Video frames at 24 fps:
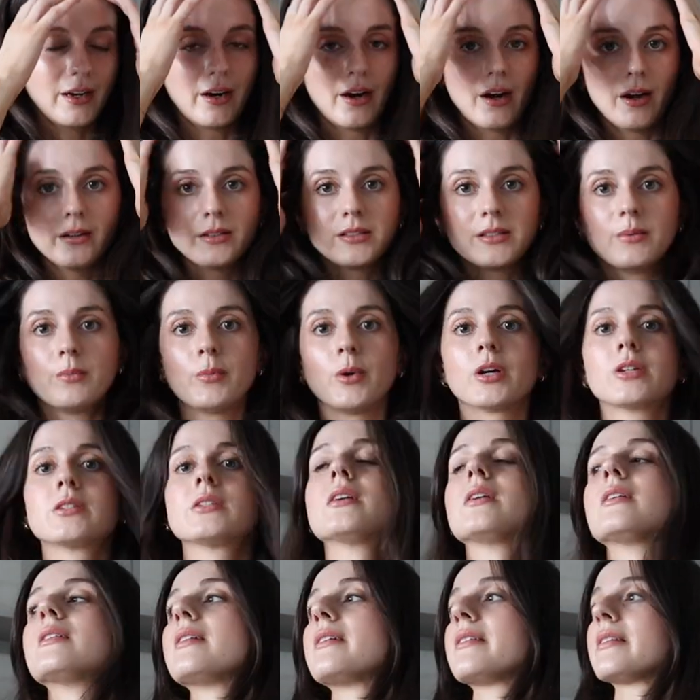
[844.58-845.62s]
I got some work
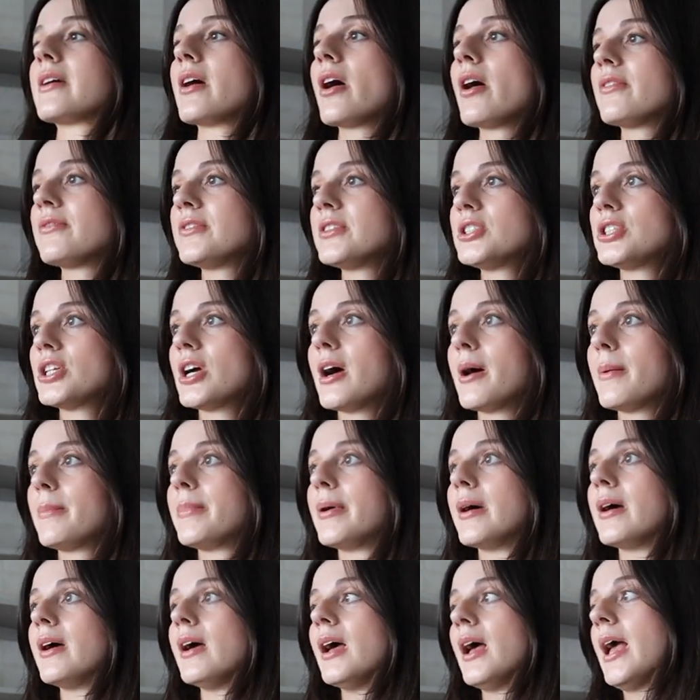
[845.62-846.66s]
done at the coffee shop
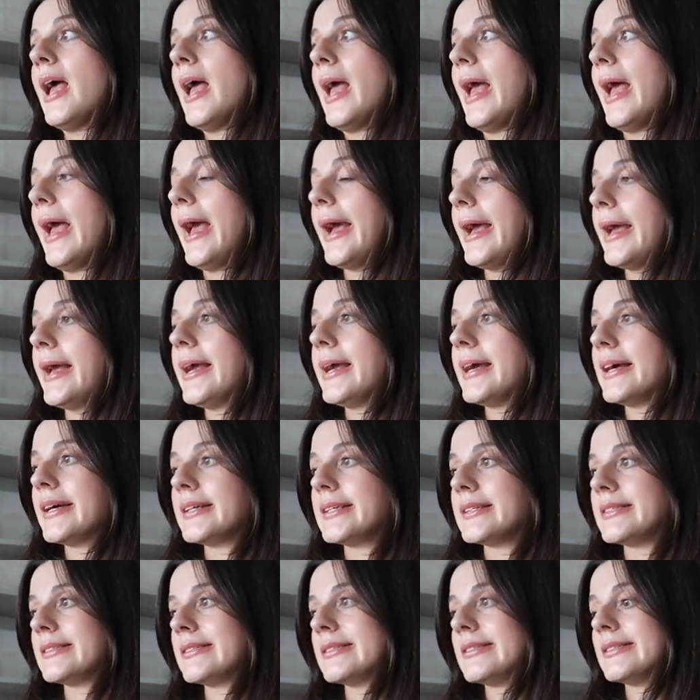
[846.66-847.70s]

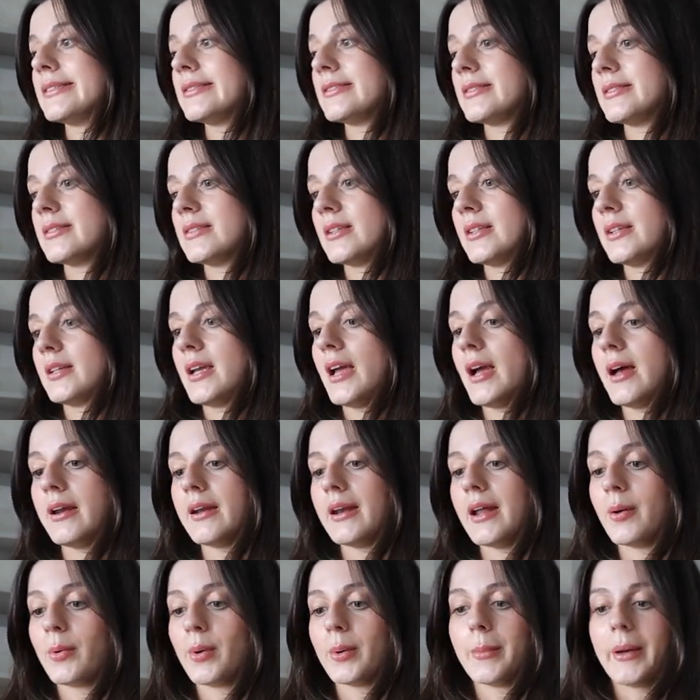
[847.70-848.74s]
and yeah
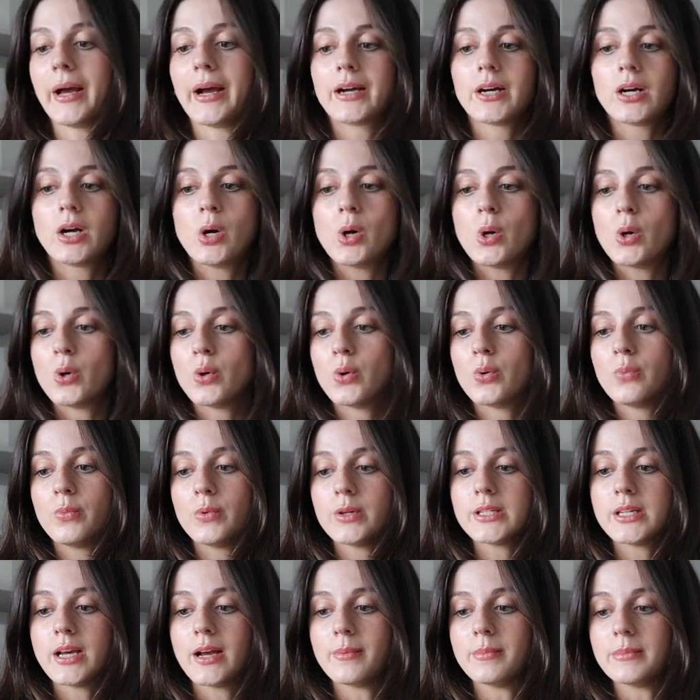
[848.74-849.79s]
now we're back home
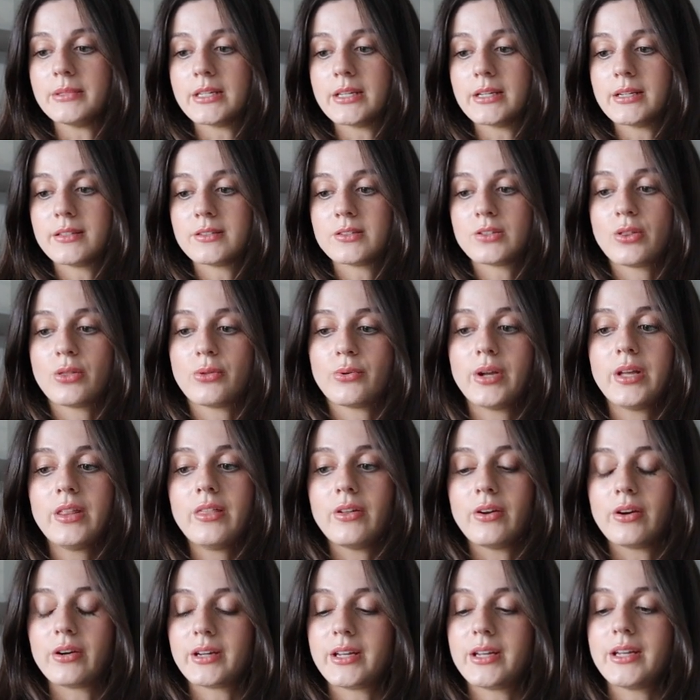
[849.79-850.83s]
what time is it it's
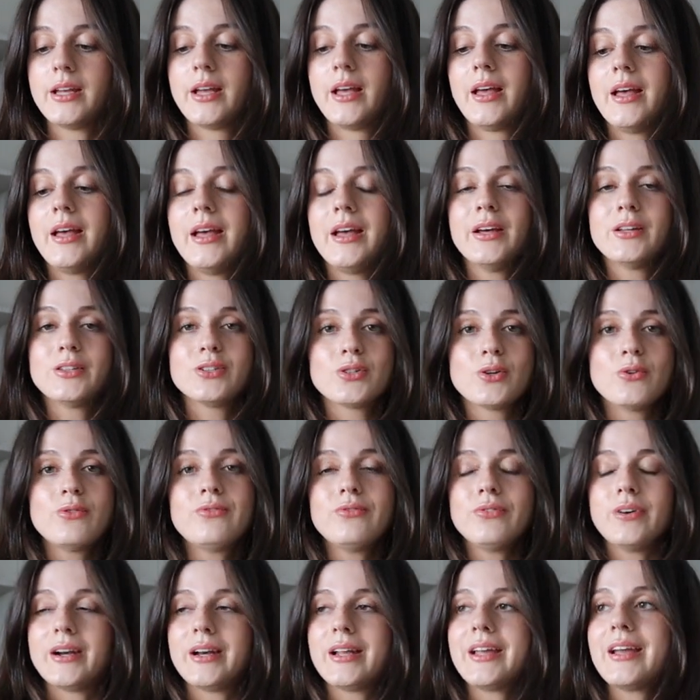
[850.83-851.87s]
3:30. it's so
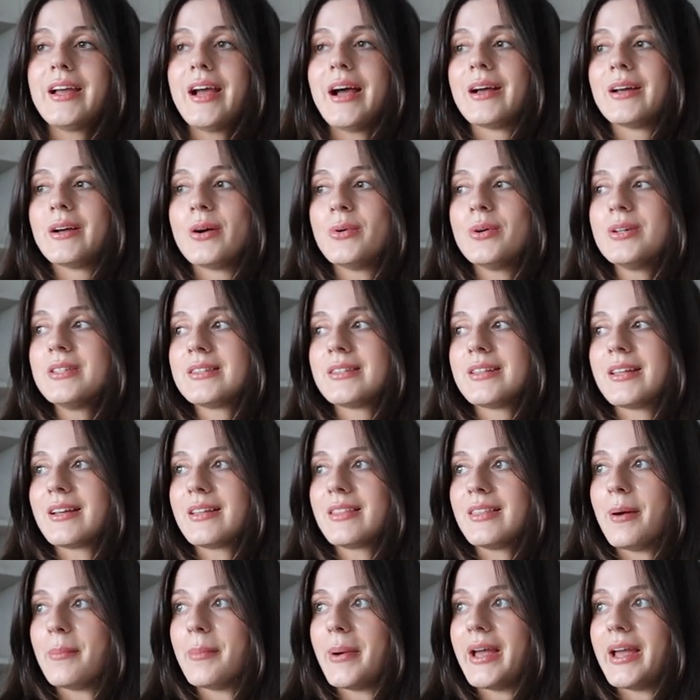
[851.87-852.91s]
funny I always
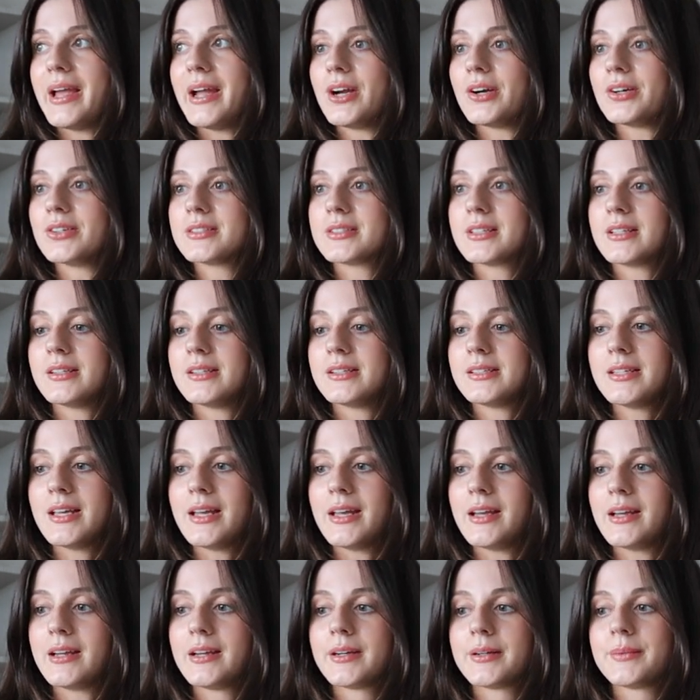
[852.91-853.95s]
think that my hair is gonna
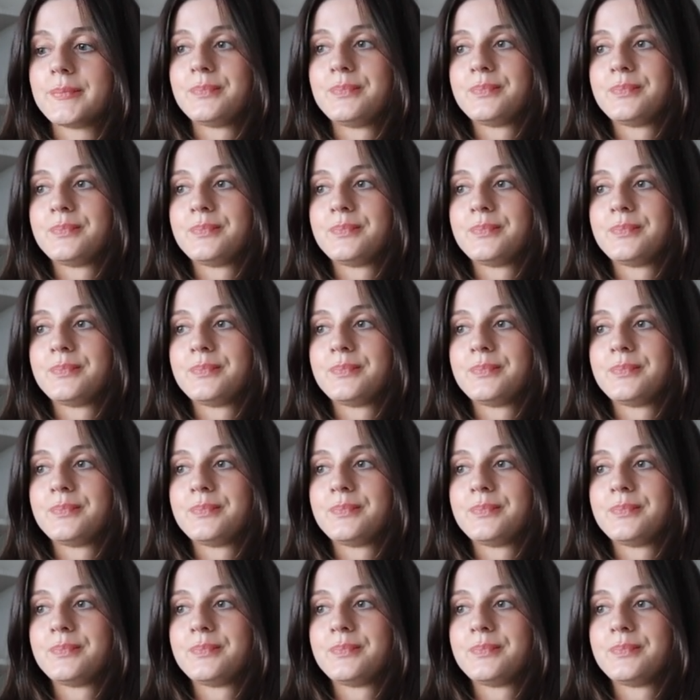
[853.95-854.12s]
take